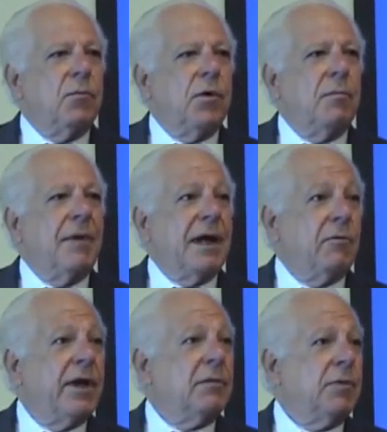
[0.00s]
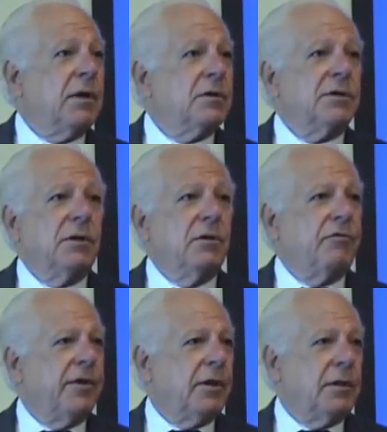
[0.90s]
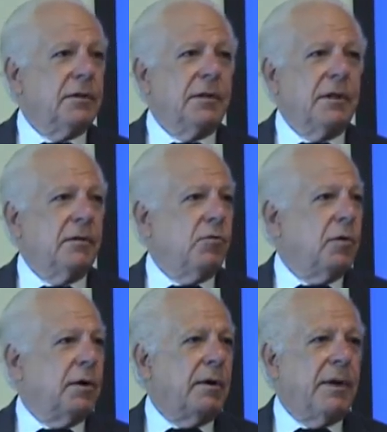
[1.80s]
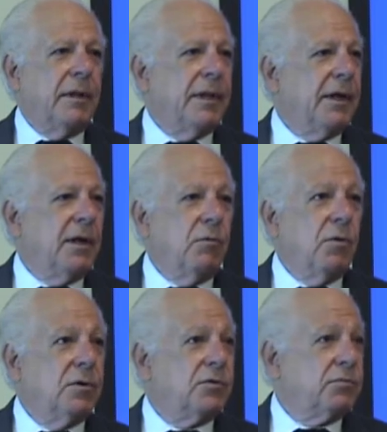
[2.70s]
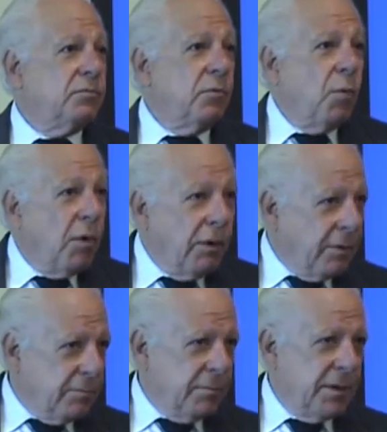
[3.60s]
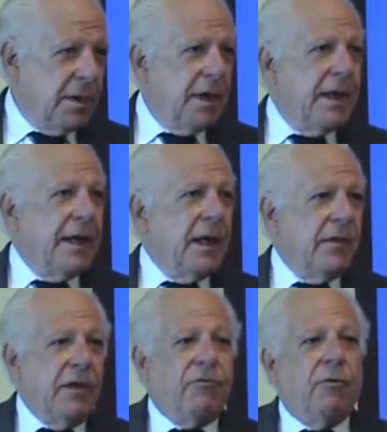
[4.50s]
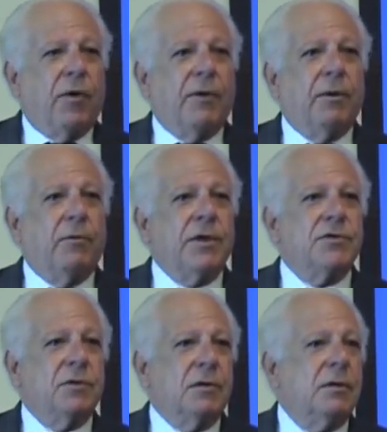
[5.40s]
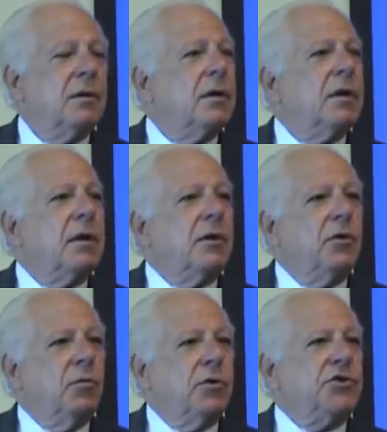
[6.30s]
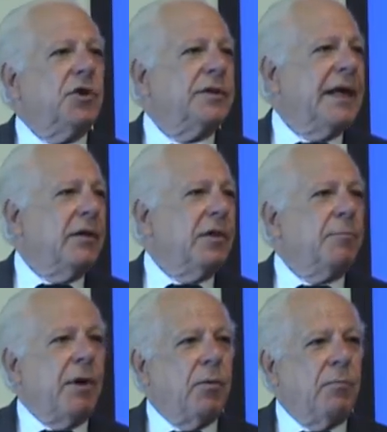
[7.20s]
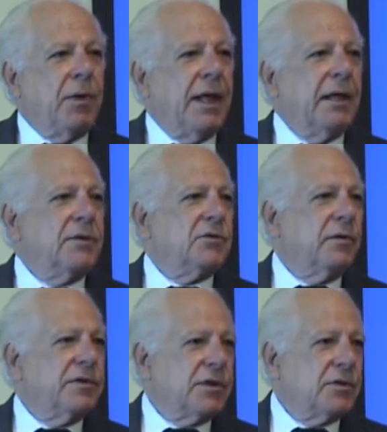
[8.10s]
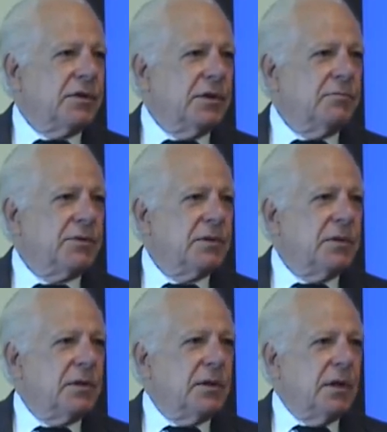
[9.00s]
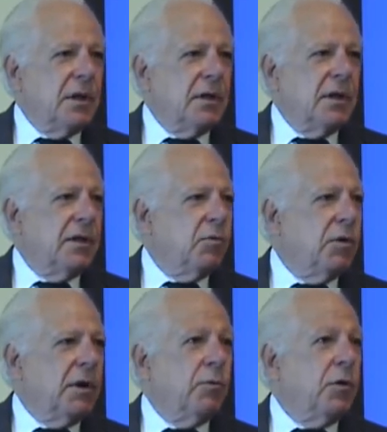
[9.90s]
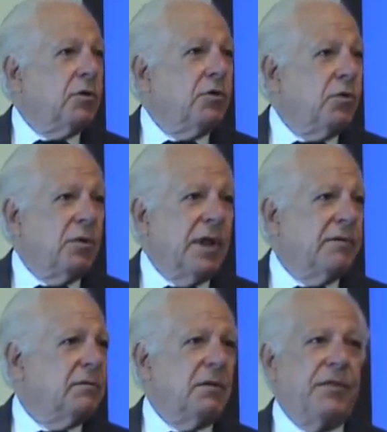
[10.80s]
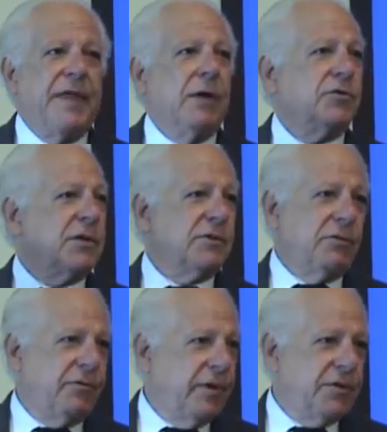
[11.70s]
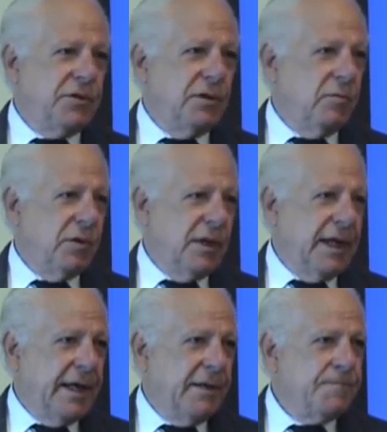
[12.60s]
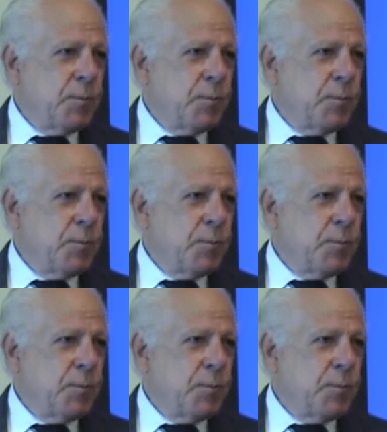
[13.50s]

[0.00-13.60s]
wouldn't migrate because, you know, they felt that the water around there was warm. And then for whatever reason, you would shut down the power plants or the systems, and then the water would cool and thousands of fish, you know, would die.